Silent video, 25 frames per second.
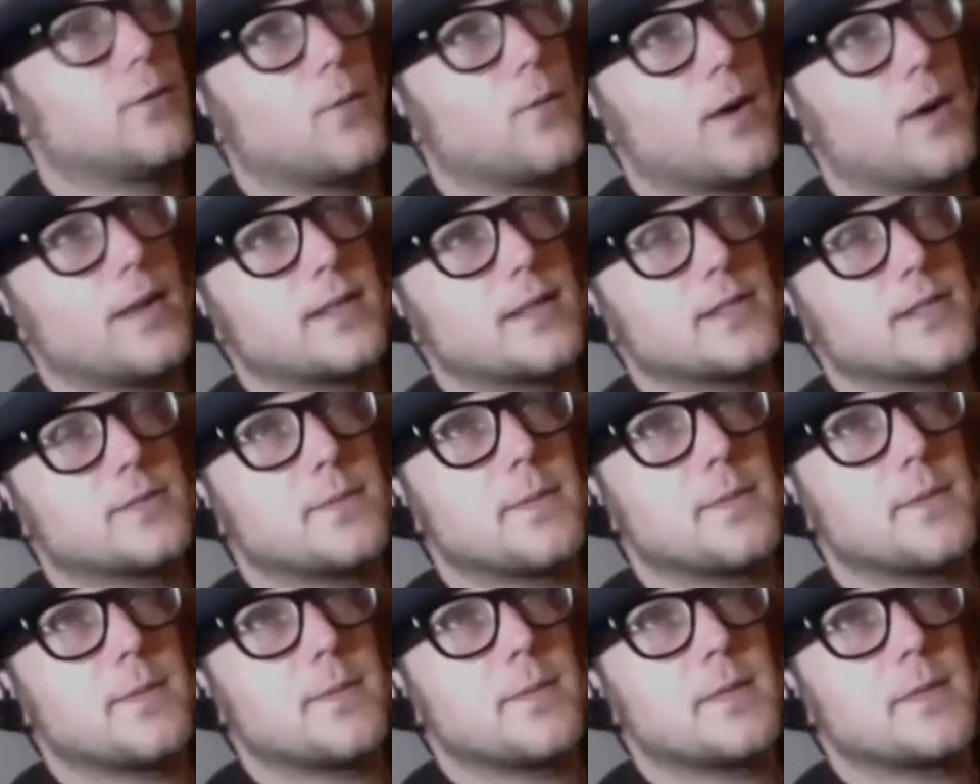why this
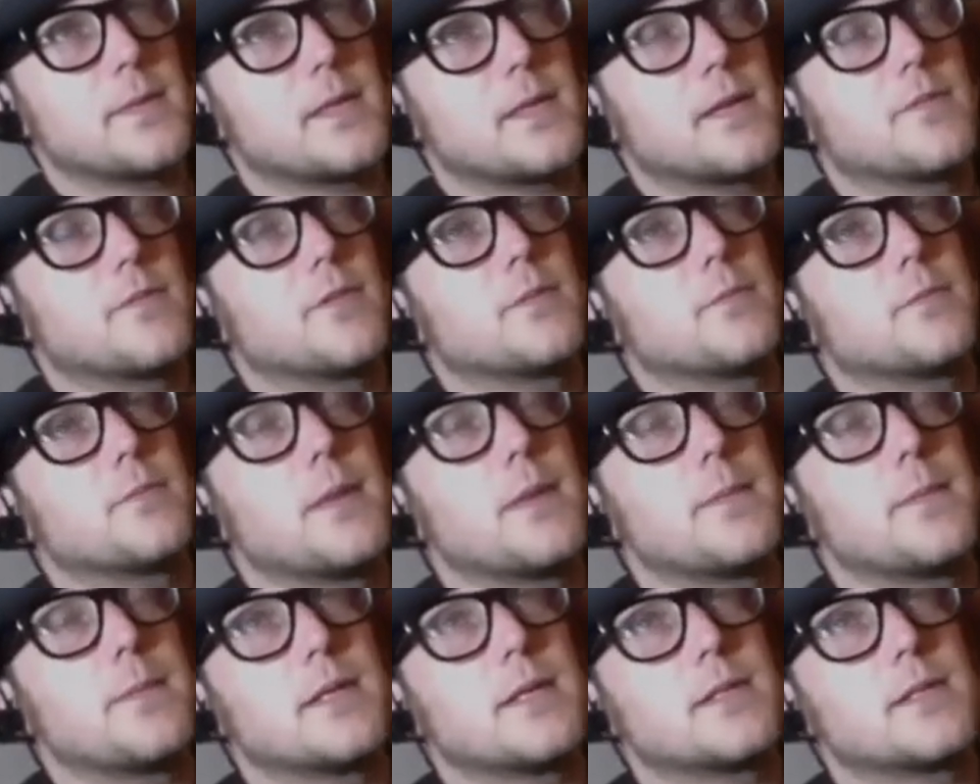made me think of it.
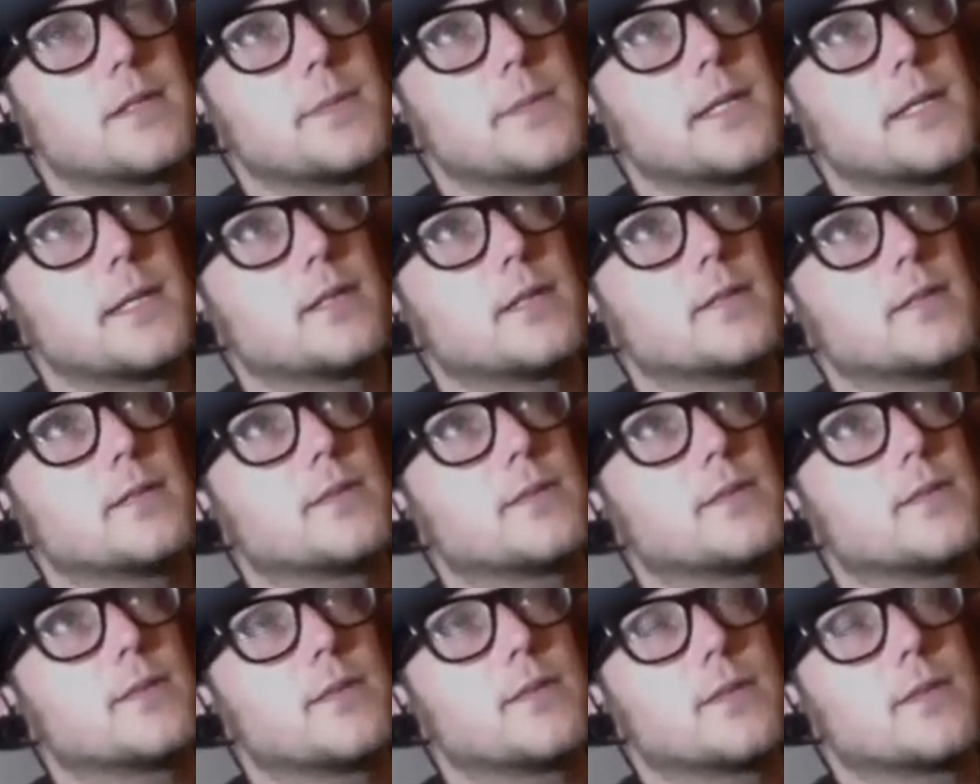Maybe it's
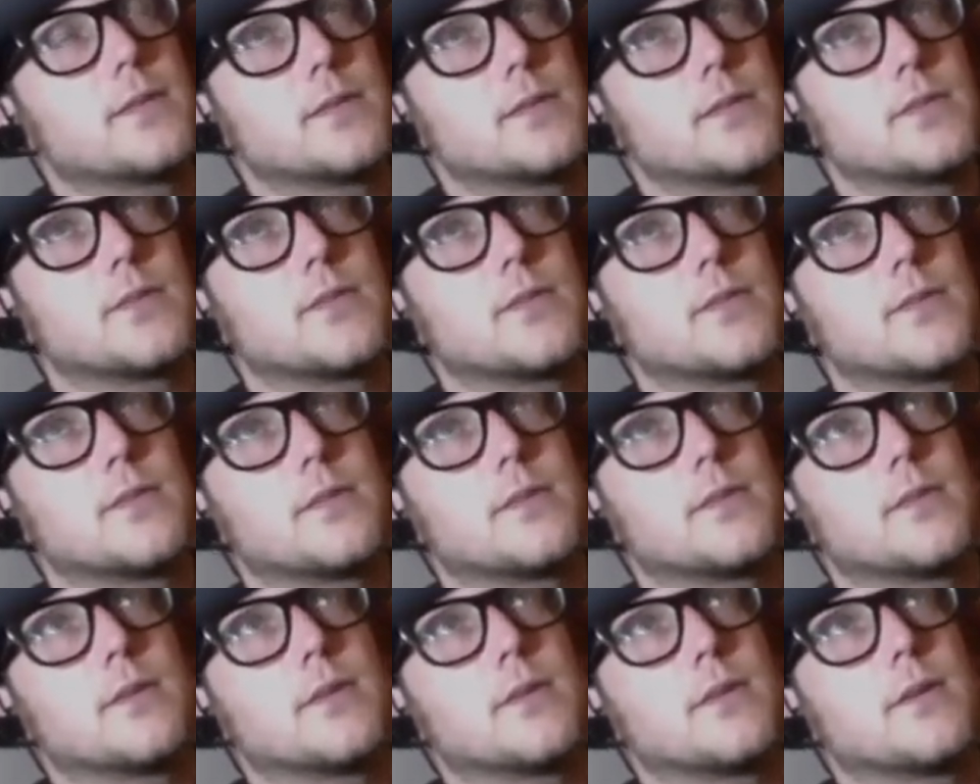because there's
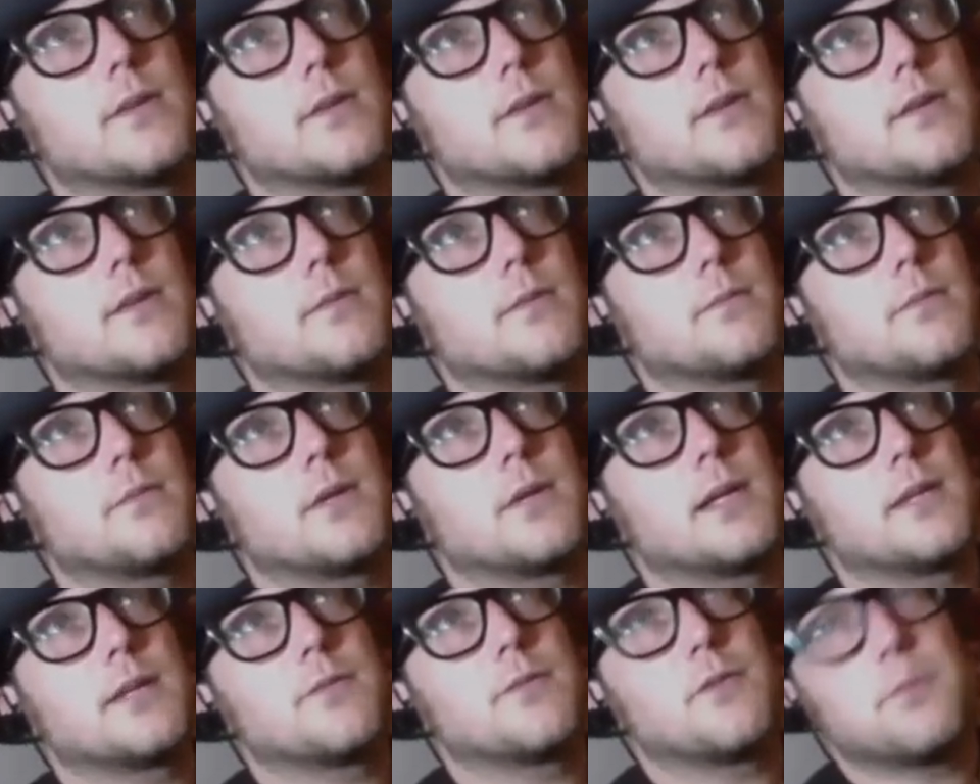
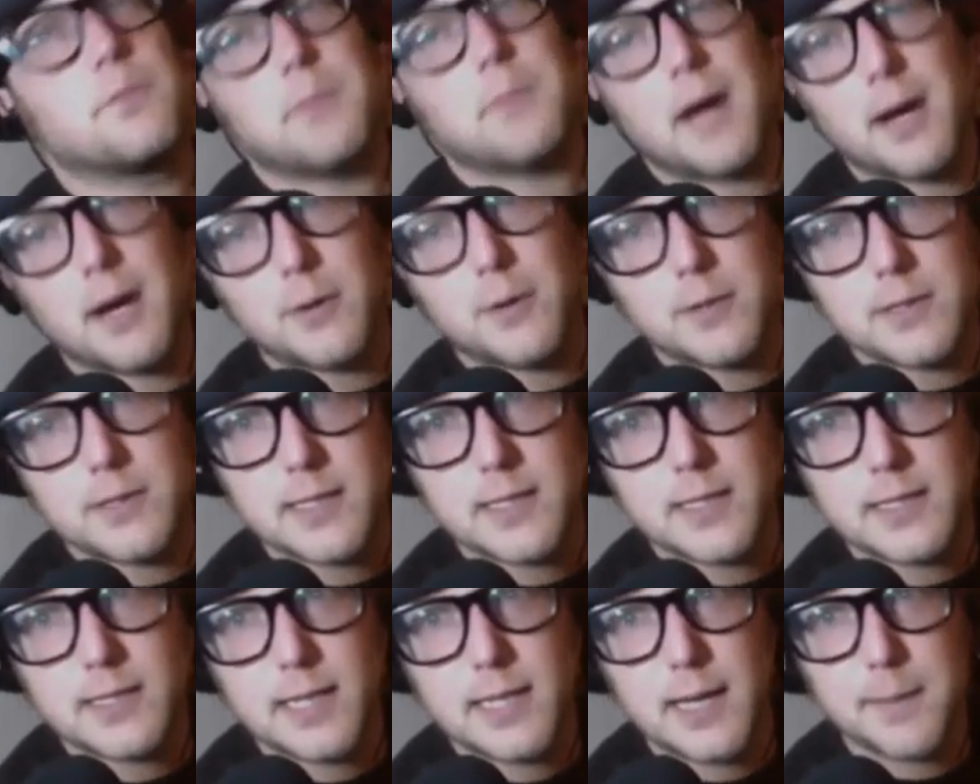kind of a power
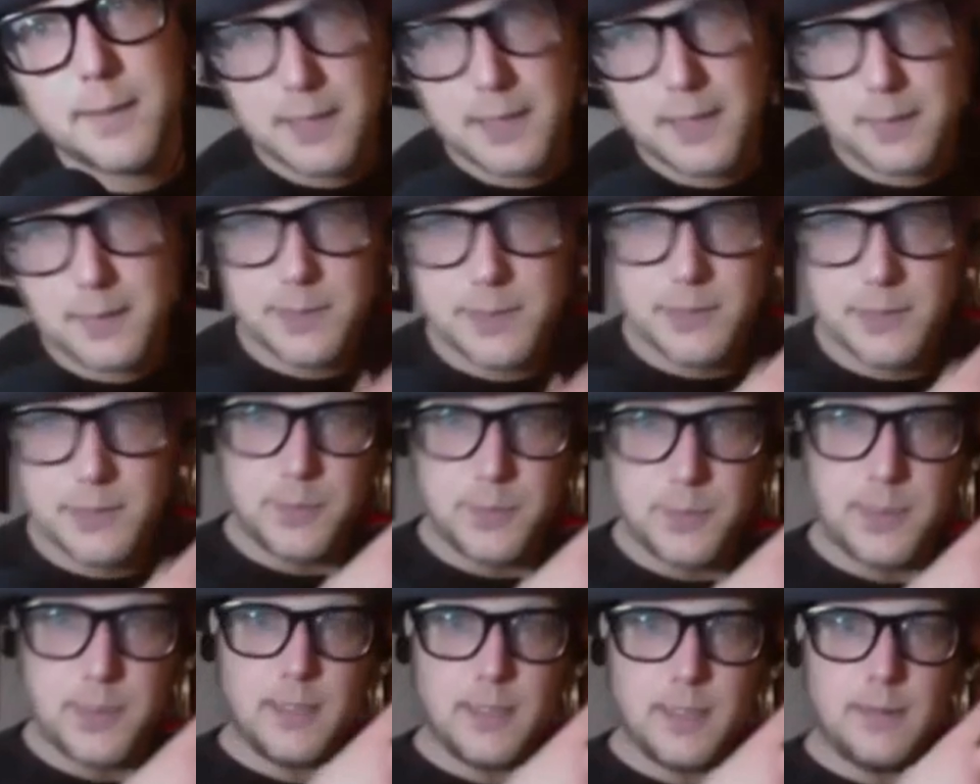dynamic
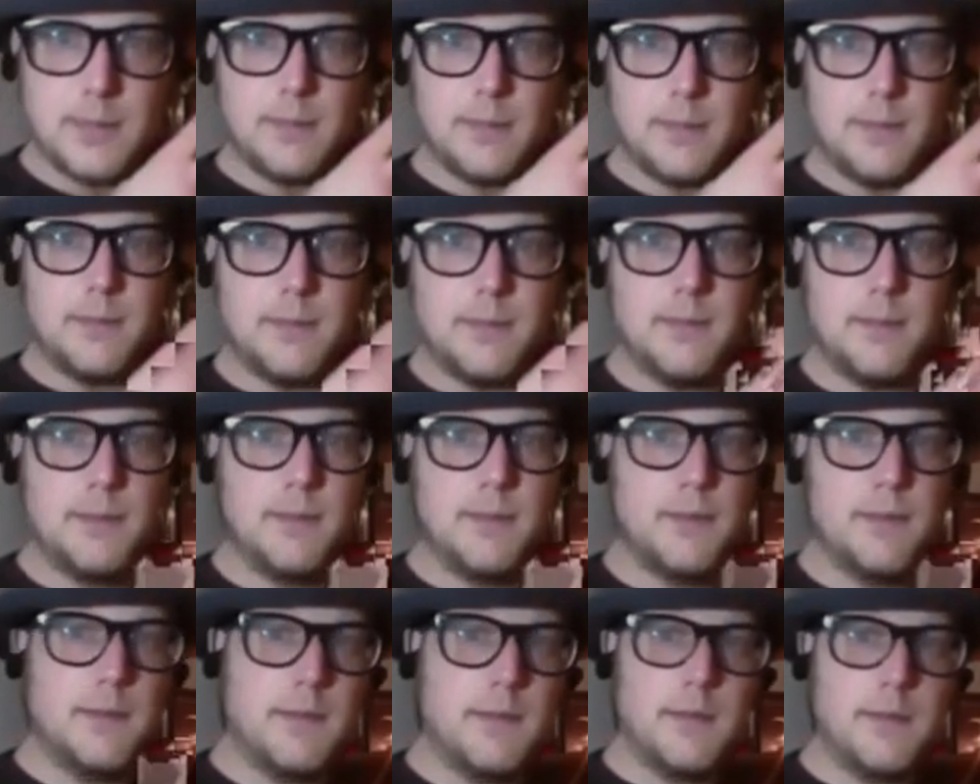between,
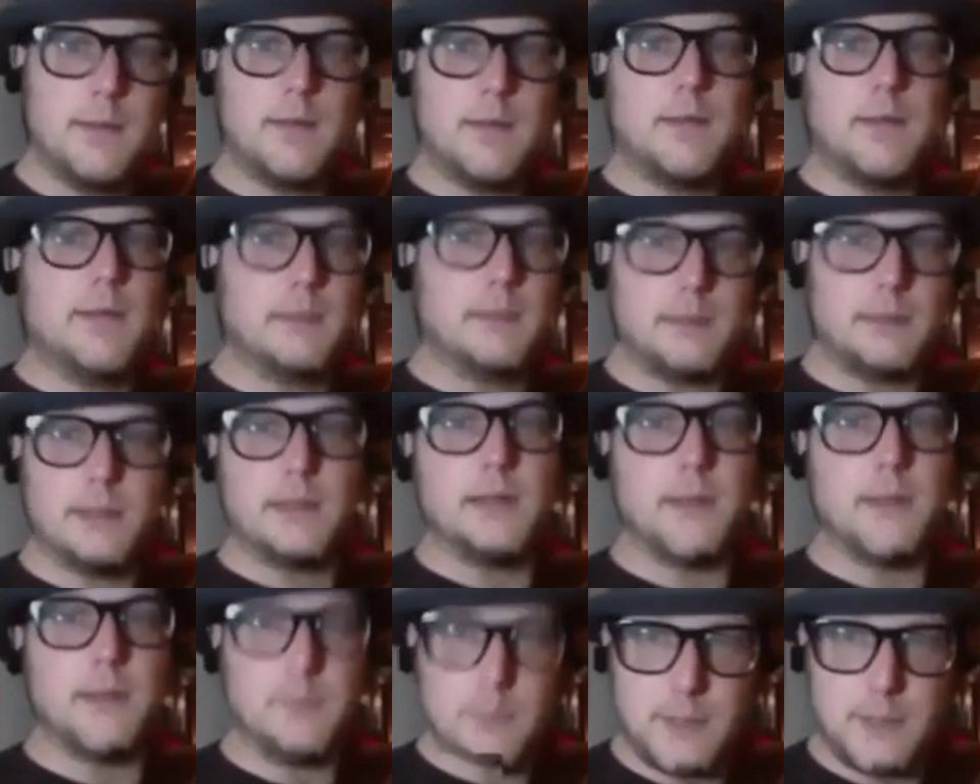
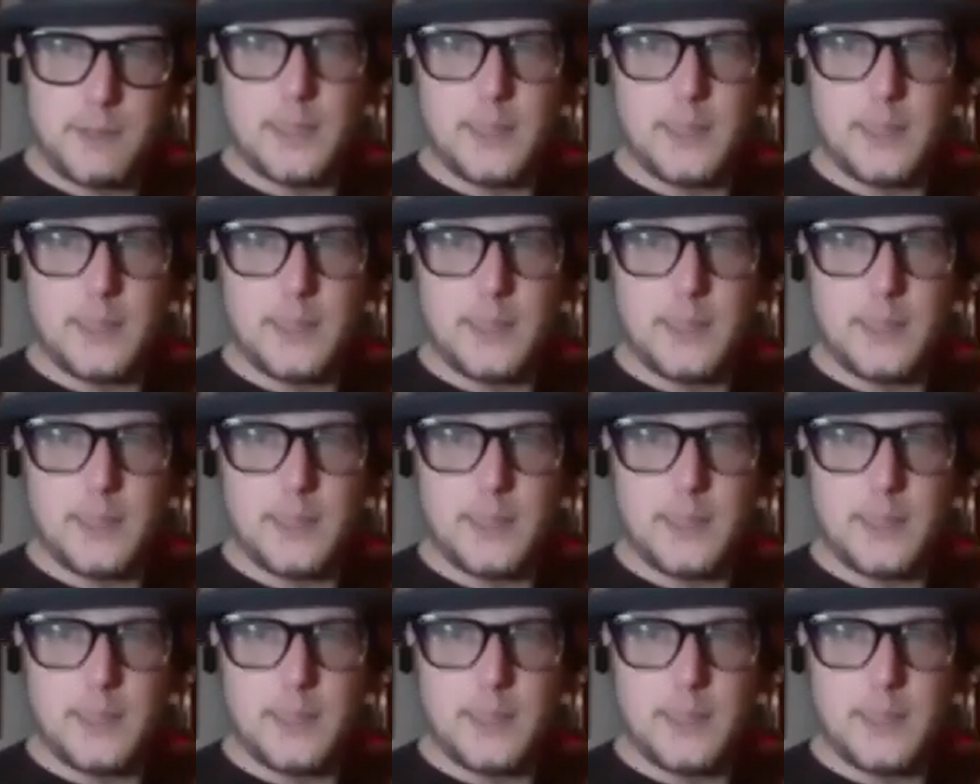the